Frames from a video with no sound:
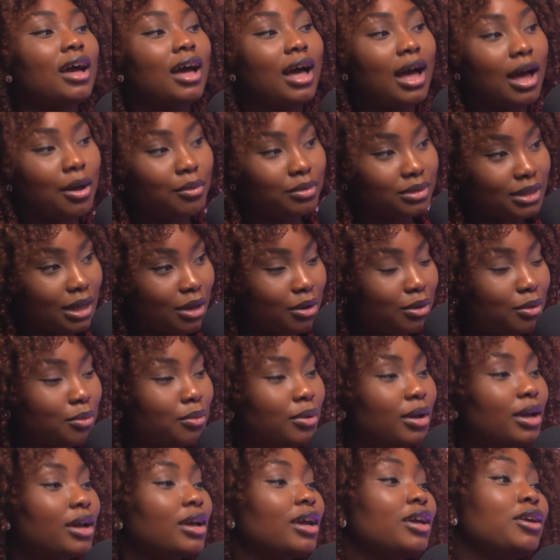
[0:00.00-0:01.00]
How is that going to
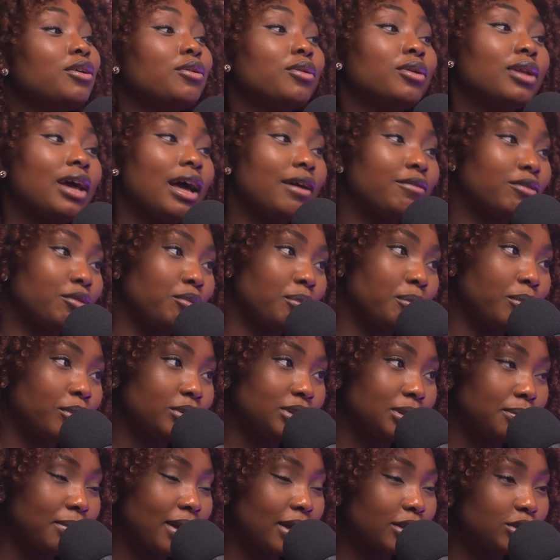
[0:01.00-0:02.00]
work? And you're going to have to
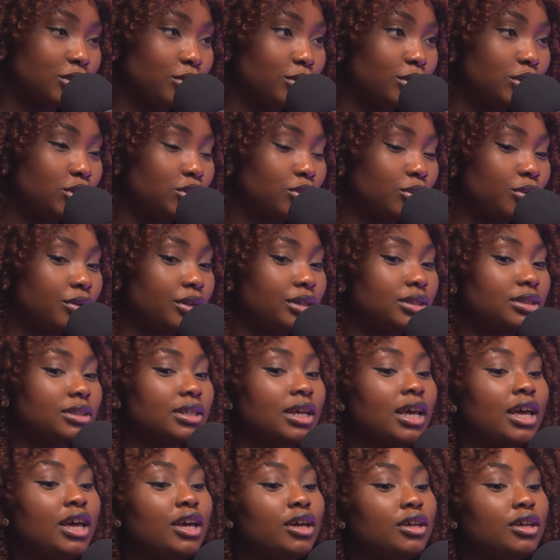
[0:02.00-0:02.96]
report it back to your insurance.